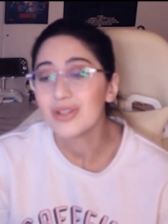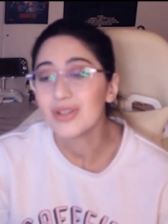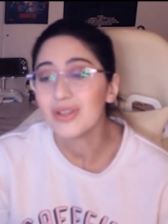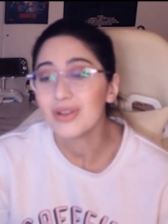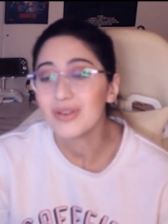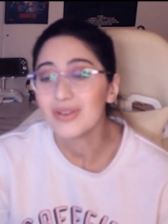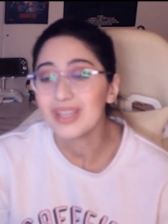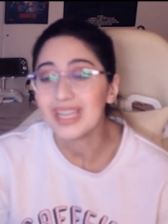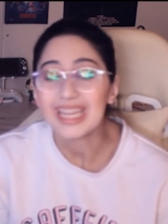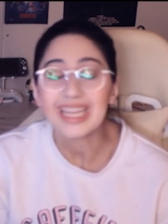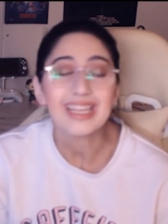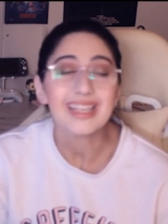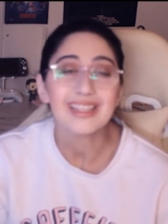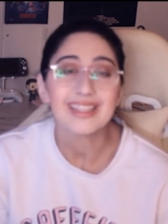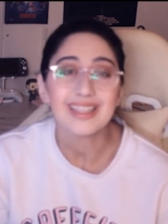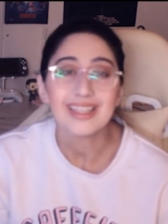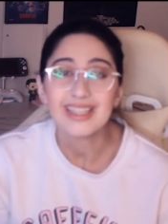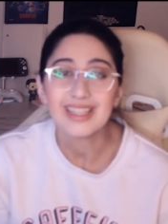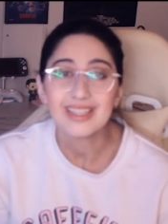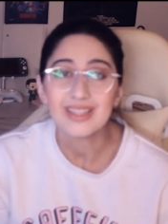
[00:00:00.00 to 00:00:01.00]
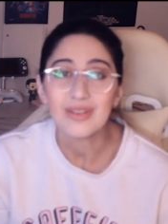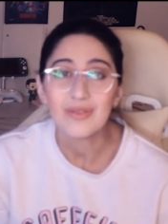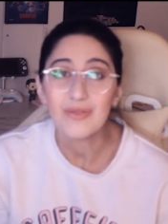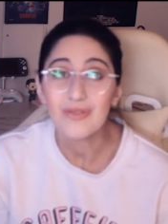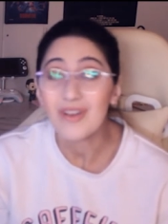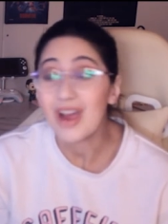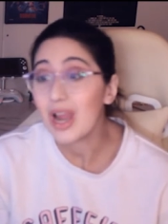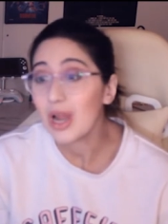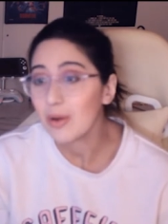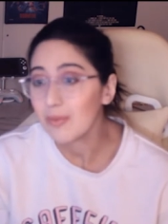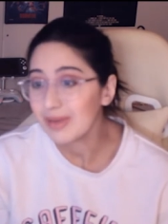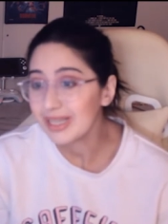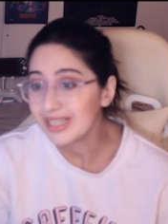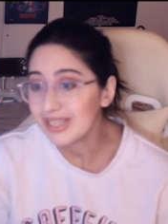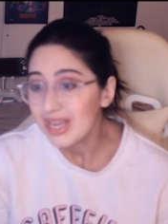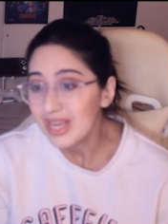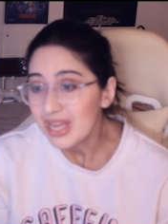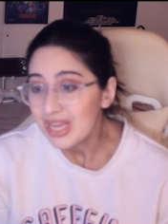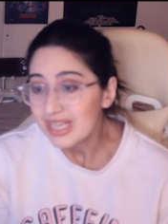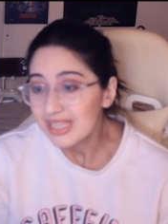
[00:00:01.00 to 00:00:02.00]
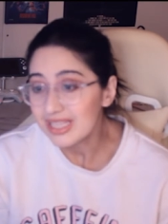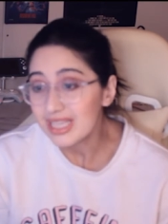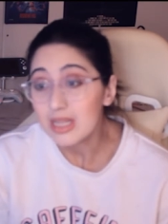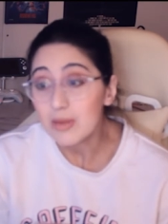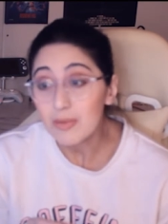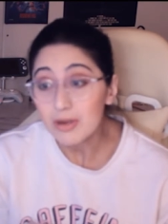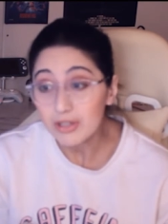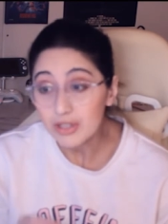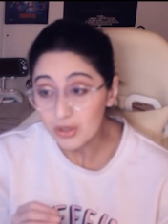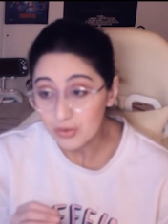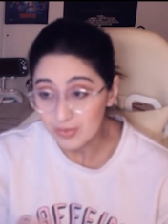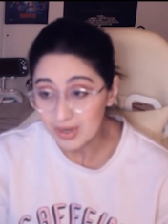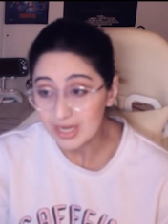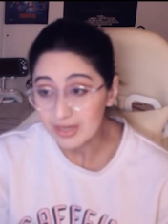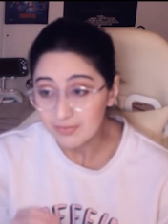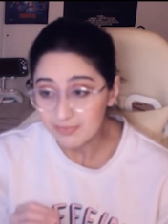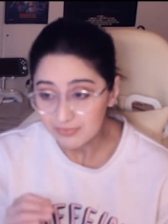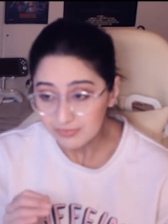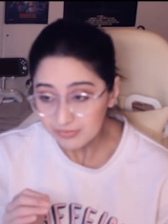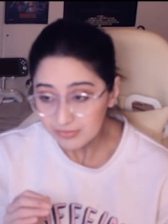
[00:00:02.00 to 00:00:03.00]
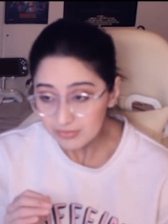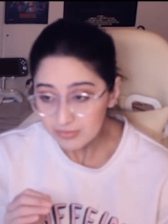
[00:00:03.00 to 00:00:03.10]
to their knees in this environment. C D Projekt Red